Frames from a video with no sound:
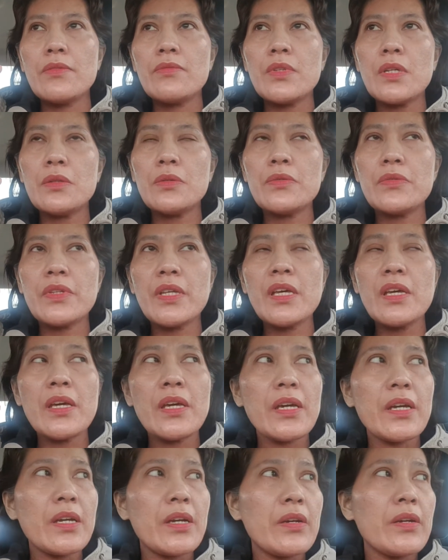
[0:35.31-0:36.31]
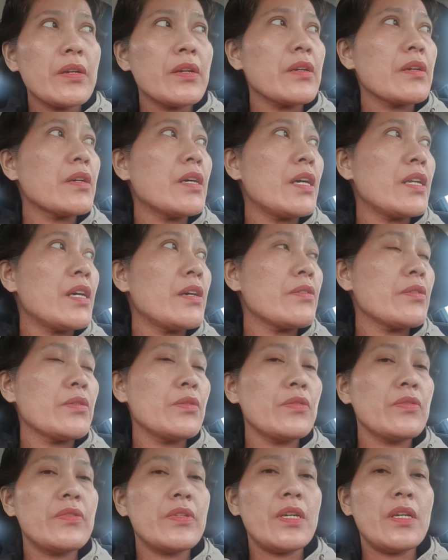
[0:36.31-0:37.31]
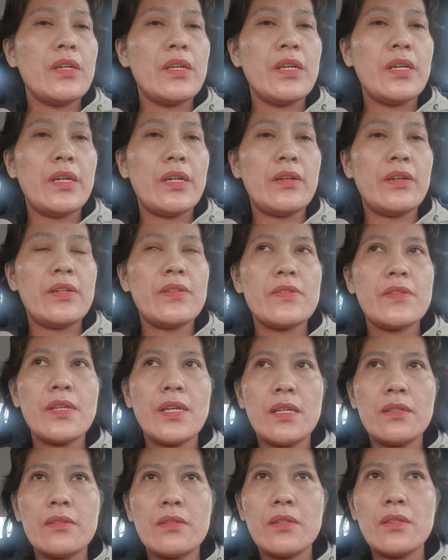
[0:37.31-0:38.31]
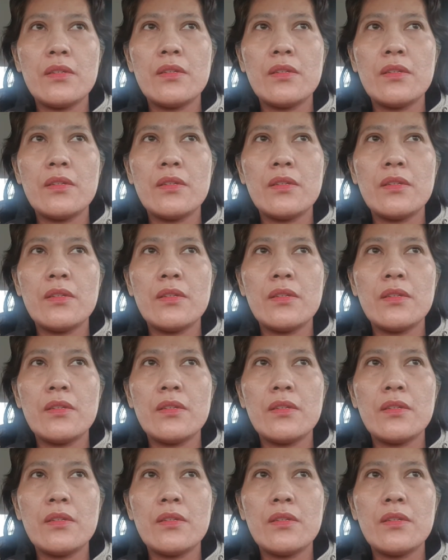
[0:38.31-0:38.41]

The good thing here, another good thing here is that